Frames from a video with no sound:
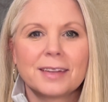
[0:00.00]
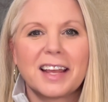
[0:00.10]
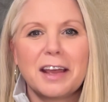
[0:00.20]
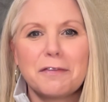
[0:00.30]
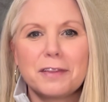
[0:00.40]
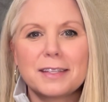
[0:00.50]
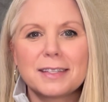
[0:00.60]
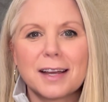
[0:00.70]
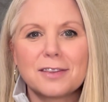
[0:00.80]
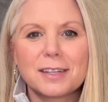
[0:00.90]
If this
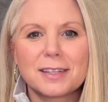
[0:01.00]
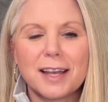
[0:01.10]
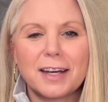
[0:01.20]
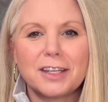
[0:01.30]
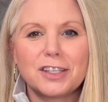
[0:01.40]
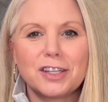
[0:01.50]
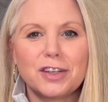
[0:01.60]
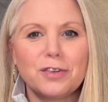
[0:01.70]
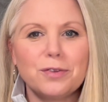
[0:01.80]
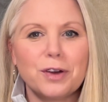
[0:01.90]
sounds exciting to
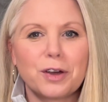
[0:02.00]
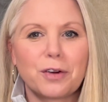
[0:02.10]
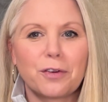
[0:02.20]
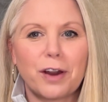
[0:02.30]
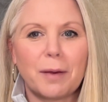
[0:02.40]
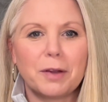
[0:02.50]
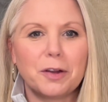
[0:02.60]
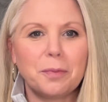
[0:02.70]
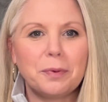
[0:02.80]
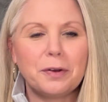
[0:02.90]
you, grab a
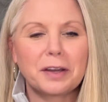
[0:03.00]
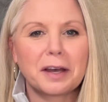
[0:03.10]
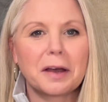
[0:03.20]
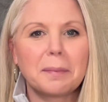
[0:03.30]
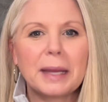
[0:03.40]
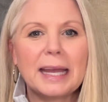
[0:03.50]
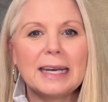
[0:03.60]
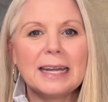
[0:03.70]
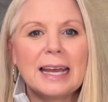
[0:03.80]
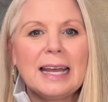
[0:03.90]
notebook, a
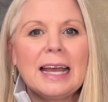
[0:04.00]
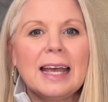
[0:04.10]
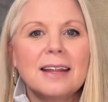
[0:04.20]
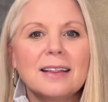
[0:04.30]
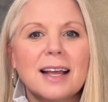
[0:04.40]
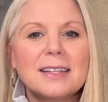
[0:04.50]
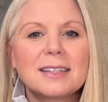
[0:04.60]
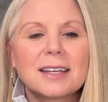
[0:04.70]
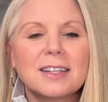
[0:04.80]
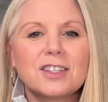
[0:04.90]
pen, and
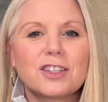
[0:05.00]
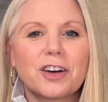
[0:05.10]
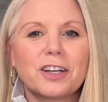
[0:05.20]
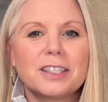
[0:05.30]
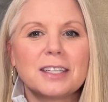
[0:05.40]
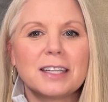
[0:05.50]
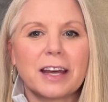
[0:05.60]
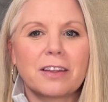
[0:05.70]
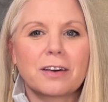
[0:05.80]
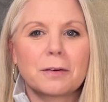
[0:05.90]
let's get started
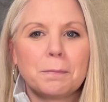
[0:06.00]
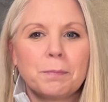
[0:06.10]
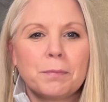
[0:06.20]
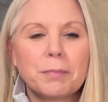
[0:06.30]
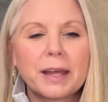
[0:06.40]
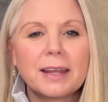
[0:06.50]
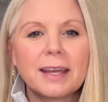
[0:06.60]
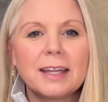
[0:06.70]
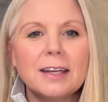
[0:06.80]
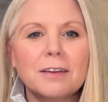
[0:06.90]
together. By the
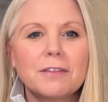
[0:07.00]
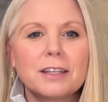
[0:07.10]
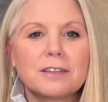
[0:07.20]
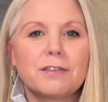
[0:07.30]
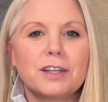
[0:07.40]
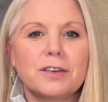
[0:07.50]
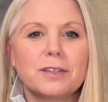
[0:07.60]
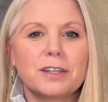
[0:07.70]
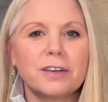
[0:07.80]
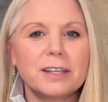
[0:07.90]
end of this video
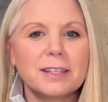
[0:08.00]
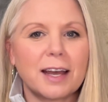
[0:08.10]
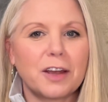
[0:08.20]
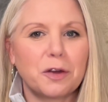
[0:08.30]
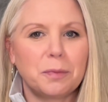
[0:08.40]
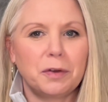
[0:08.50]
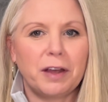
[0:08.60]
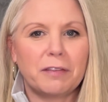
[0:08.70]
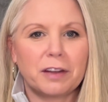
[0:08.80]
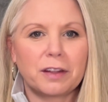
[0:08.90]
series, I hope you'll
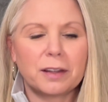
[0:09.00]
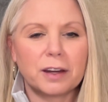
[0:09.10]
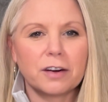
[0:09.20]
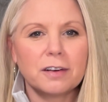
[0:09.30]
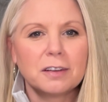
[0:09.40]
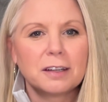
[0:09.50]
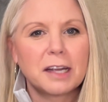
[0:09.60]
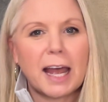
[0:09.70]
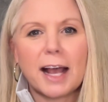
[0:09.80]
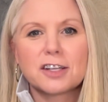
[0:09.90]
have a clear,
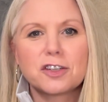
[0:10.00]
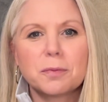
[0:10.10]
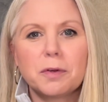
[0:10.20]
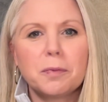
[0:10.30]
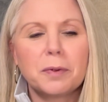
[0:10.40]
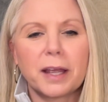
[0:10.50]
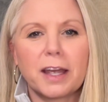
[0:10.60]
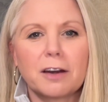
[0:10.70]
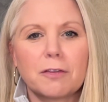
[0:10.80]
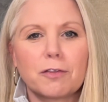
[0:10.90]
actionable
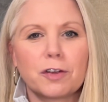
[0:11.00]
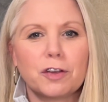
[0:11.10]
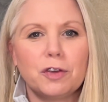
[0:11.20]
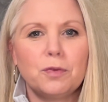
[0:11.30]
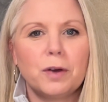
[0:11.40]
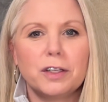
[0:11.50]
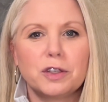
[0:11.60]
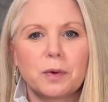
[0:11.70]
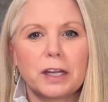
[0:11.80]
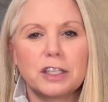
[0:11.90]
plan for Q1
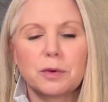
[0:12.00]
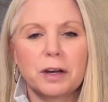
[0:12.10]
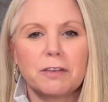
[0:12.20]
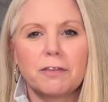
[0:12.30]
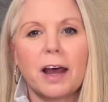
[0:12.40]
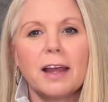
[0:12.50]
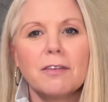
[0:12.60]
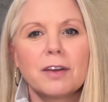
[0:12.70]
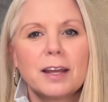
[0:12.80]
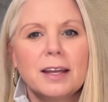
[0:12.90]

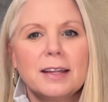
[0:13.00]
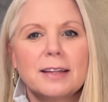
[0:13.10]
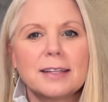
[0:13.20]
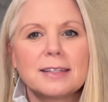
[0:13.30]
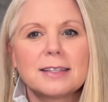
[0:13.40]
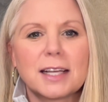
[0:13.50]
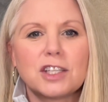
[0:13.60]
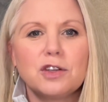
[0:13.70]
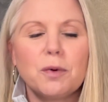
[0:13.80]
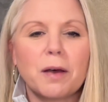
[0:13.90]
2025 that
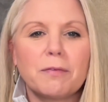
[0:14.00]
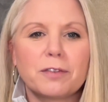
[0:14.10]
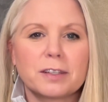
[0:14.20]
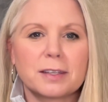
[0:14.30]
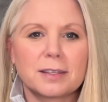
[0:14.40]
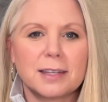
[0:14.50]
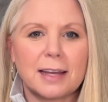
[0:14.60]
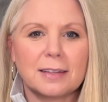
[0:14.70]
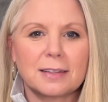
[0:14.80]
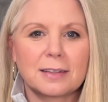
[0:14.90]
sets you up for
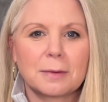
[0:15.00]
success.